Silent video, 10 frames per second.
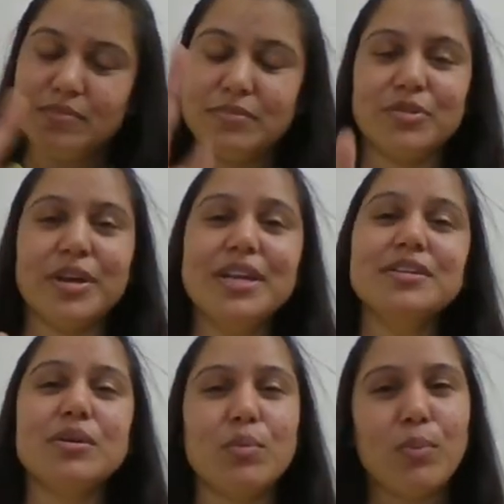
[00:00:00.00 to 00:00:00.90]
right?
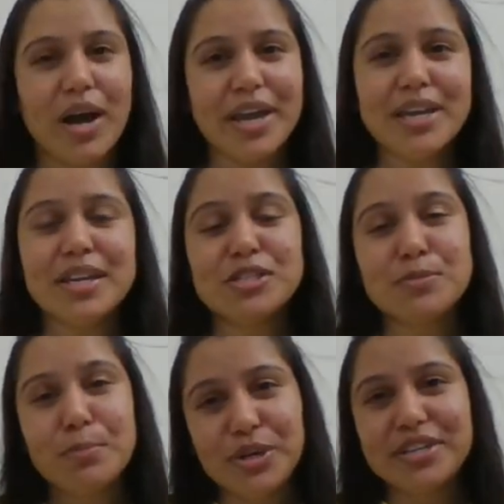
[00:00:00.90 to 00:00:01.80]
Y is
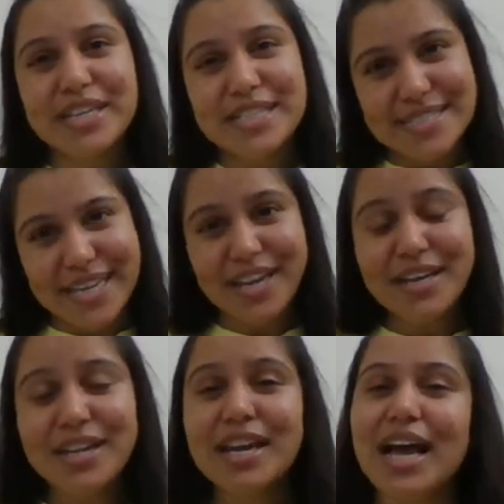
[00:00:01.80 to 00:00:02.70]
murdering
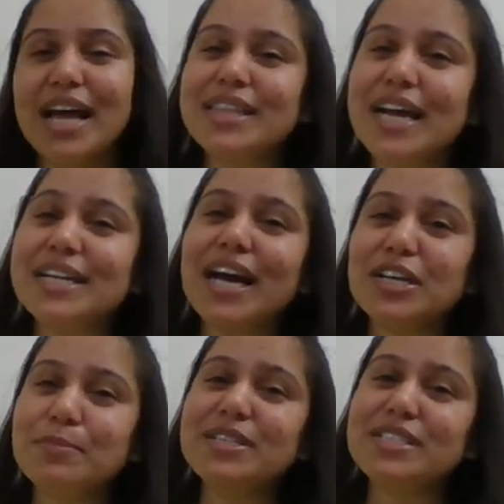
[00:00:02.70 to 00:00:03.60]
Z, and that
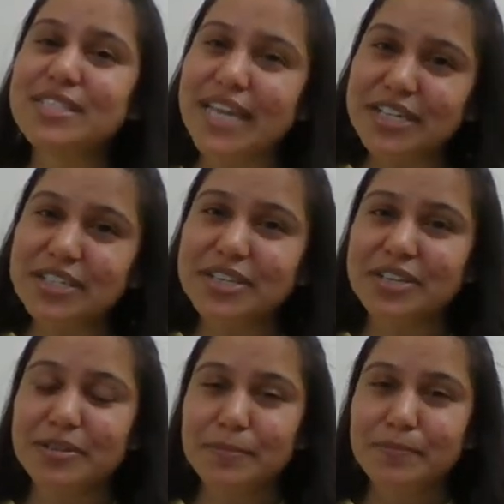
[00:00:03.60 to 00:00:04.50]
had been
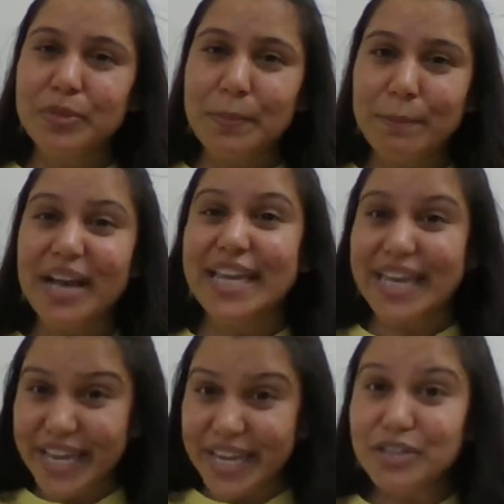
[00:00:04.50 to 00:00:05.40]
stated by
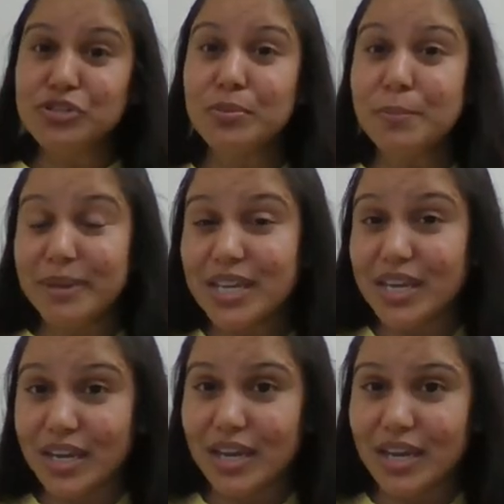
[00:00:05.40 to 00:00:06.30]
A to
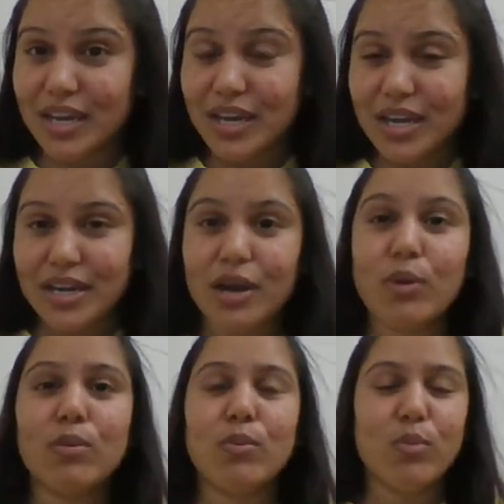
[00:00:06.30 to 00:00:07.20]
me. Now,
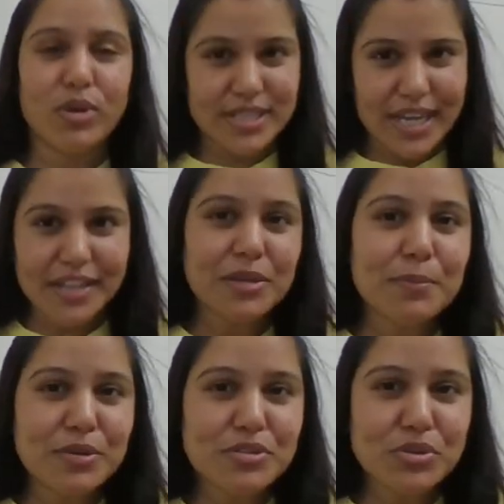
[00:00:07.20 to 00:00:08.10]
was I the
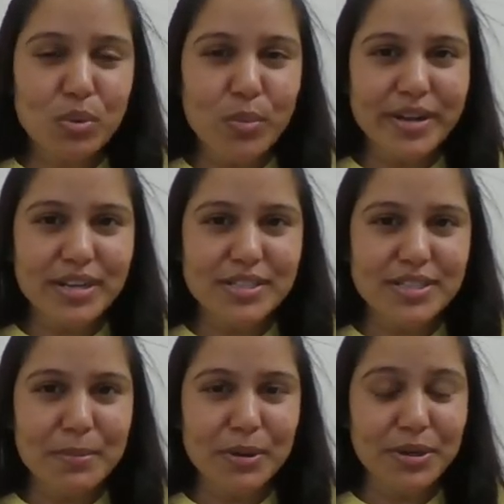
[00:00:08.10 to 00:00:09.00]
person who witnessed the
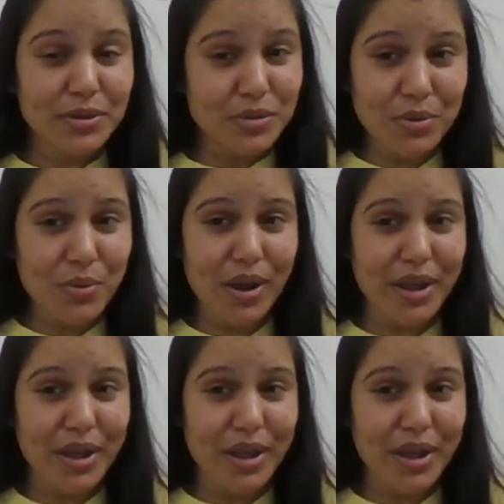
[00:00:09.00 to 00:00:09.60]
murder? No, I